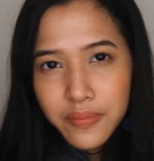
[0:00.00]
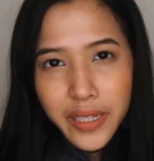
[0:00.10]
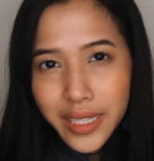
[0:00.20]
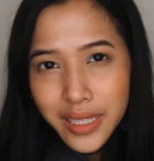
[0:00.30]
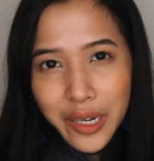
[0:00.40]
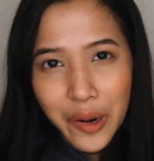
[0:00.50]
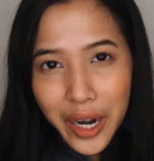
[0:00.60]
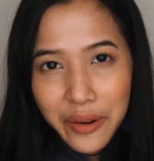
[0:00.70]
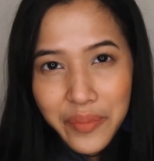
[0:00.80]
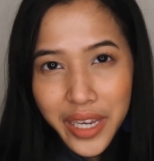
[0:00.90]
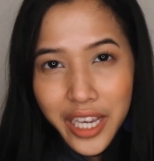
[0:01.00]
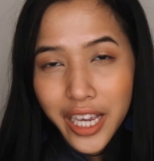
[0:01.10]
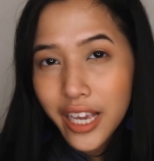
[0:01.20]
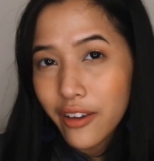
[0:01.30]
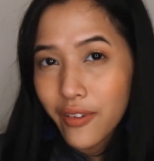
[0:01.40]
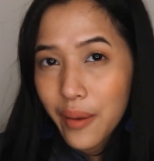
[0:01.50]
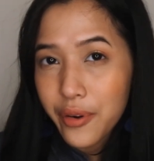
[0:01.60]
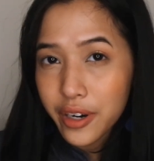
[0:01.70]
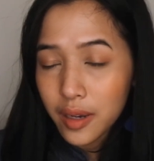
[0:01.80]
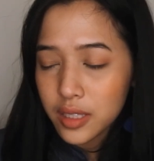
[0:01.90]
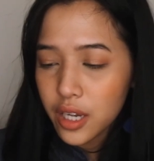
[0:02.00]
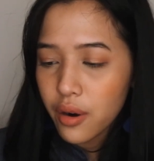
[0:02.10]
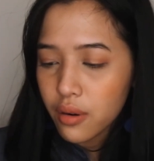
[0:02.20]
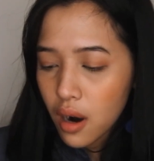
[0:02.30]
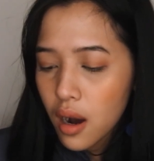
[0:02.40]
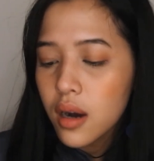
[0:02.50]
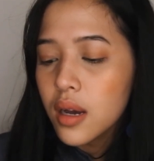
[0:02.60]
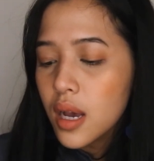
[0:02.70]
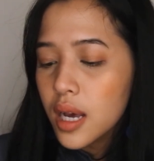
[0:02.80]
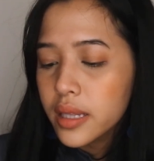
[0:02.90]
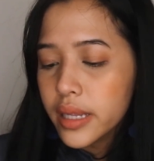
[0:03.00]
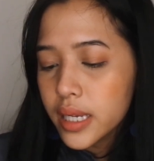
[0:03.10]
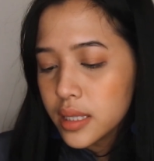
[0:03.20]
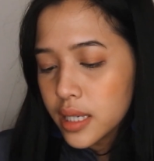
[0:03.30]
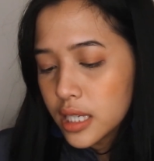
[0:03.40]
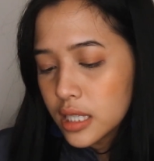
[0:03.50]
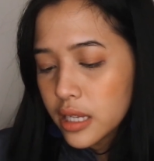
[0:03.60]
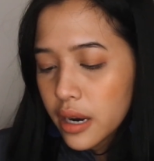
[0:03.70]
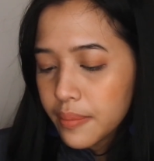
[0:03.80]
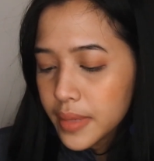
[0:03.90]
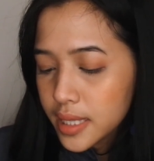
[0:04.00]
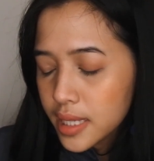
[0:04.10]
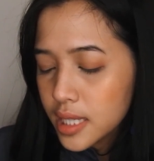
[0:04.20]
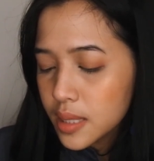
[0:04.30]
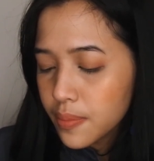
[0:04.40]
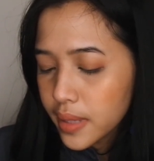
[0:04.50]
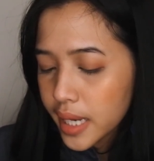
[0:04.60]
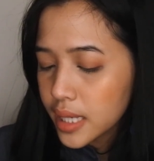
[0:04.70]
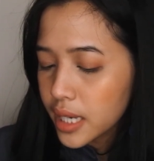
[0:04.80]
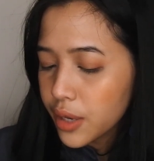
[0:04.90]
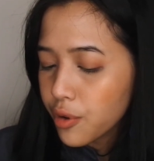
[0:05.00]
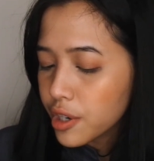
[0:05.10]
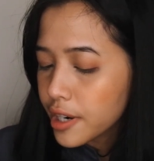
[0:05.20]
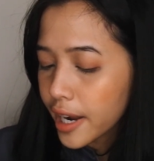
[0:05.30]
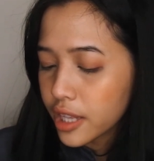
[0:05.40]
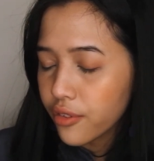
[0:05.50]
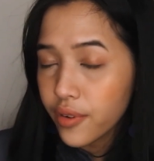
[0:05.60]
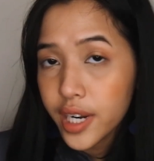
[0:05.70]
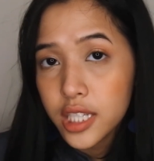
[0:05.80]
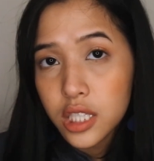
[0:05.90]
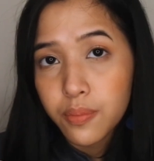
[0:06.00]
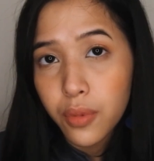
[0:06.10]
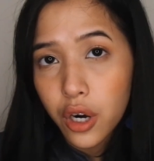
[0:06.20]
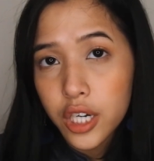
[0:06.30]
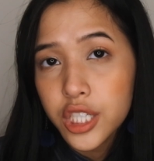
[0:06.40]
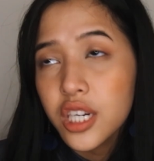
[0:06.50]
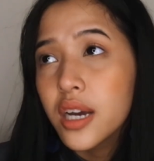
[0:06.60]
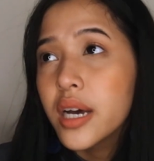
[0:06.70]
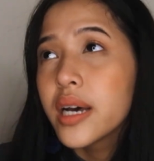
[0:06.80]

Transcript: Please correct me if I pronounce it wrong. This is their Mrs. BLENDIE water activated sponge.